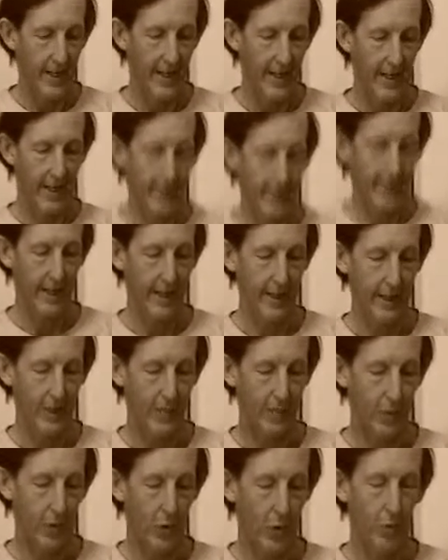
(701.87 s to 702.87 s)
and uh,
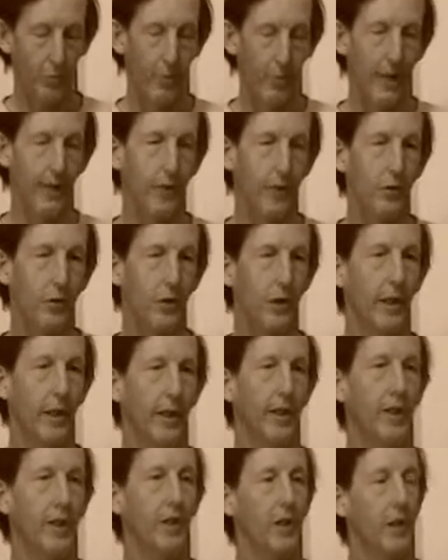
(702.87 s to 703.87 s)
hold medical
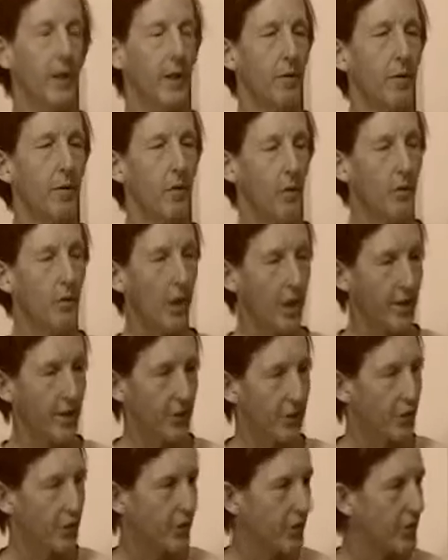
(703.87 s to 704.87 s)
clinics and hold
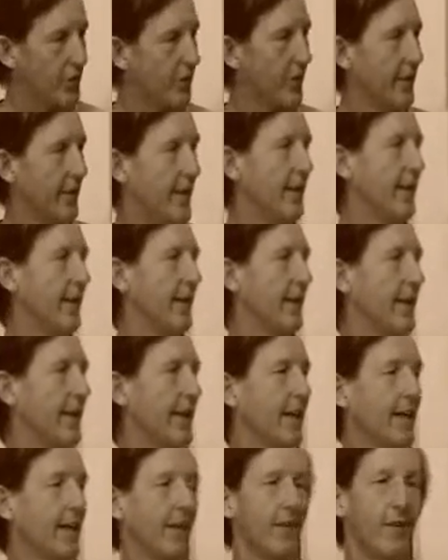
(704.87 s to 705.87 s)
concerts.
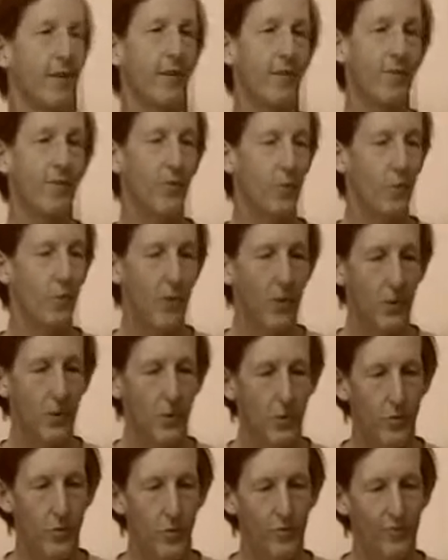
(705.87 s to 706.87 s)
And we
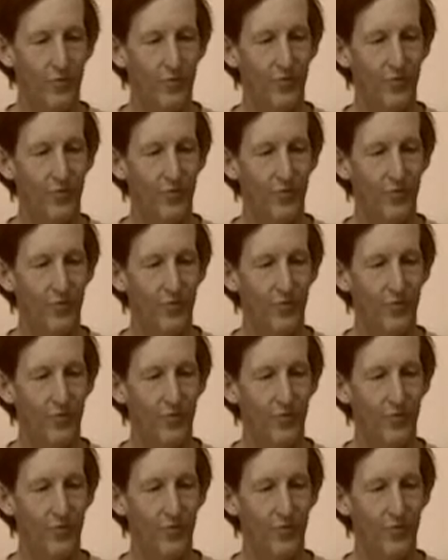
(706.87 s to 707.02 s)
do,